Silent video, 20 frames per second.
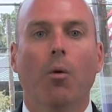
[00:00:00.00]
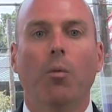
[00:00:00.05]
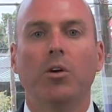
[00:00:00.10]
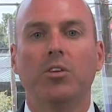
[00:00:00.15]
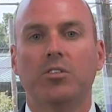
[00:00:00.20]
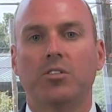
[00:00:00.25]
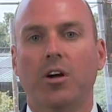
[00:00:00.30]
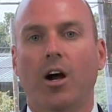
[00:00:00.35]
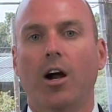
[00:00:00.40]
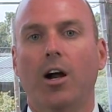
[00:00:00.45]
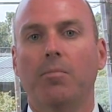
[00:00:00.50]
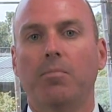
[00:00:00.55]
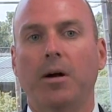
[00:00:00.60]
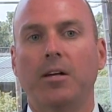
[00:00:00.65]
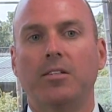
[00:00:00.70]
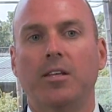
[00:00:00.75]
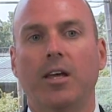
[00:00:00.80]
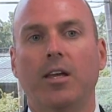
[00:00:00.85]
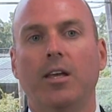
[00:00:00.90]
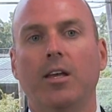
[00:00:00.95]
We start
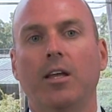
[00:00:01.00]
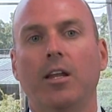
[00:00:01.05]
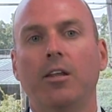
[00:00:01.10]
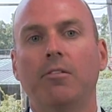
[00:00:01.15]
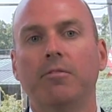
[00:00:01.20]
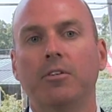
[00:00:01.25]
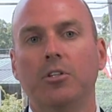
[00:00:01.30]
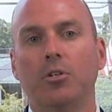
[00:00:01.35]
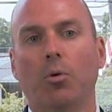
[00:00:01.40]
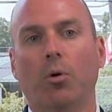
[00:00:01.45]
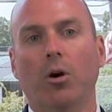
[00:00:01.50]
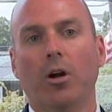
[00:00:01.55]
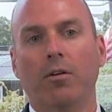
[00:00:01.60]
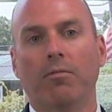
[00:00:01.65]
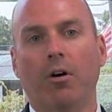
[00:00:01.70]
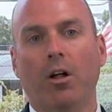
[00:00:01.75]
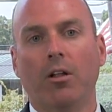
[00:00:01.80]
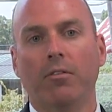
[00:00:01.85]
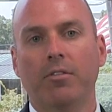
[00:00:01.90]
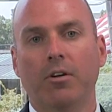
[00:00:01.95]
by taking an inventory
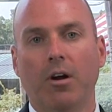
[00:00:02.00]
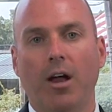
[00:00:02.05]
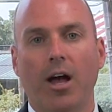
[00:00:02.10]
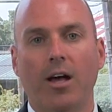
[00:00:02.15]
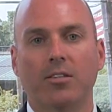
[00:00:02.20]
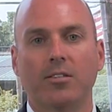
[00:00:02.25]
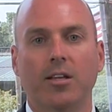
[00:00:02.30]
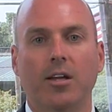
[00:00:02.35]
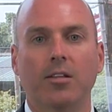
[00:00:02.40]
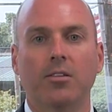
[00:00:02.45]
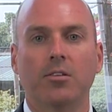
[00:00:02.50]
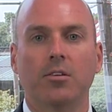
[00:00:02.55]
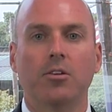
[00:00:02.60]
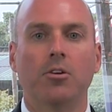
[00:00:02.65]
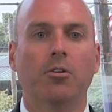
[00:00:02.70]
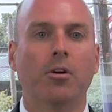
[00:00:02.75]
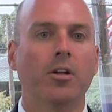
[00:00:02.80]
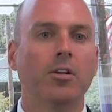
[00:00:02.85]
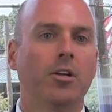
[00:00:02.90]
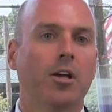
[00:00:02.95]
of all of your assets,
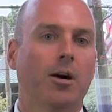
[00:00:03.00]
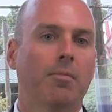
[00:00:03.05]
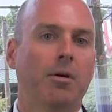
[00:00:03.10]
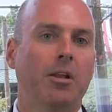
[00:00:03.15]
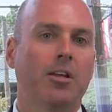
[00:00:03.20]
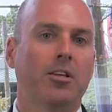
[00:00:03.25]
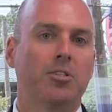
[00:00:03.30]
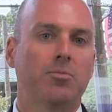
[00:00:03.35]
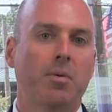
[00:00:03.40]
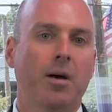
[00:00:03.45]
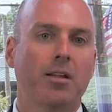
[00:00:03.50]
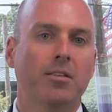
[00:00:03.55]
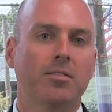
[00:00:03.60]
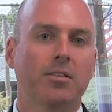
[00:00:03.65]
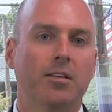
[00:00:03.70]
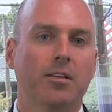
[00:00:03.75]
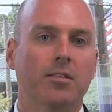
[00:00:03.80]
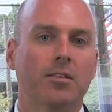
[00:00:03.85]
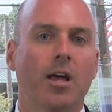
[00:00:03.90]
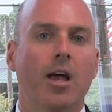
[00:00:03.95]
your income and
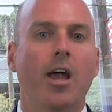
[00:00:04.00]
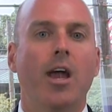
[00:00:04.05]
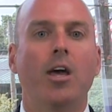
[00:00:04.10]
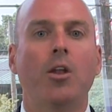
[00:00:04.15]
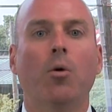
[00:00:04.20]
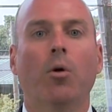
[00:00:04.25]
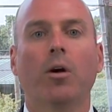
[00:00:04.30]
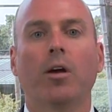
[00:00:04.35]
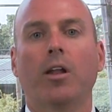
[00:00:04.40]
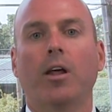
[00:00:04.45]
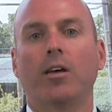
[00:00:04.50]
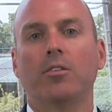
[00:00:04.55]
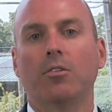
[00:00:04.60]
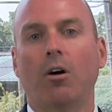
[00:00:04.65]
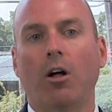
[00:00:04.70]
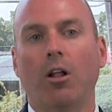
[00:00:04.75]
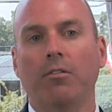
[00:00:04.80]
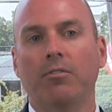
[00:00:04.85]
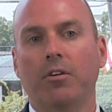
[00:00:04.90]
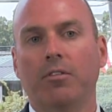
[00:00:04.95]
expenses, and
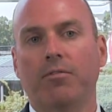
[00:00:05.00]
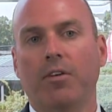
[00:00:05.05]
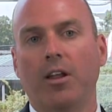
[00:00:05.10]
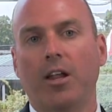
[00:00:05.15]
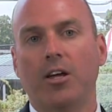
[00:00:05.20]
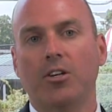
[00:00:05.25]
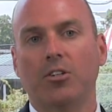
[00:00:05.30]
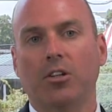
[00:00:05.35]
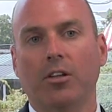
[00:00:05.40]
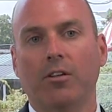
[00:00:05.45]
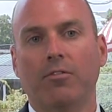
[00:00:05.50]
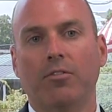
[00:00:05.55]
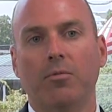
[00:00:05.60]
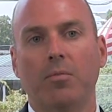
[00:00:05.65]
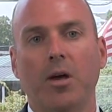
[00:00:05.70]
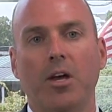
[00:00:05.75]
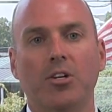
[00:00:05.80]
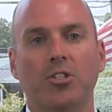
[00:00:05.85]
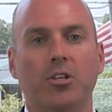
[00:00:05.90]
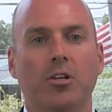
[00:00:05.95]
organize all of your financial
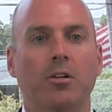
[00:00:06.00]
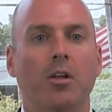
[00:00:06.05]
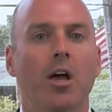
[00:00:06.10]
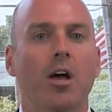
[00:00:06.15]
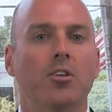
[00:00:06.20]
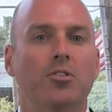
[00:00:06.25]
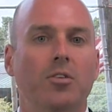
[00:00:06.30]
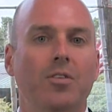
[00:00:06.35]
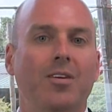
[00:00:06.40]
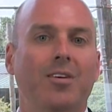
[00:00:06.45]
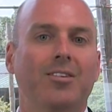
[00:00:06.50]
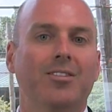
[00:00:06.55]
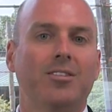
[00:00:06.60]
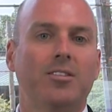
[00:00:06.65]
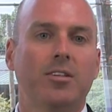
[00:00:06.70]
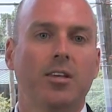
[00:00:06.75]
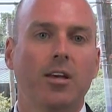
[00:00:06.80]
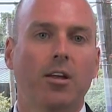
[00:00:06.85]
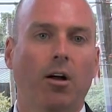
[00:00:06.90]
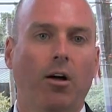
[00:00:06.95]
information so that you can
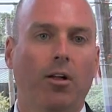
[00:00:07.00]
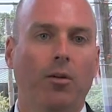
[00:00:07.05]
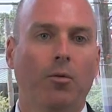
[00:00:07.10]
see it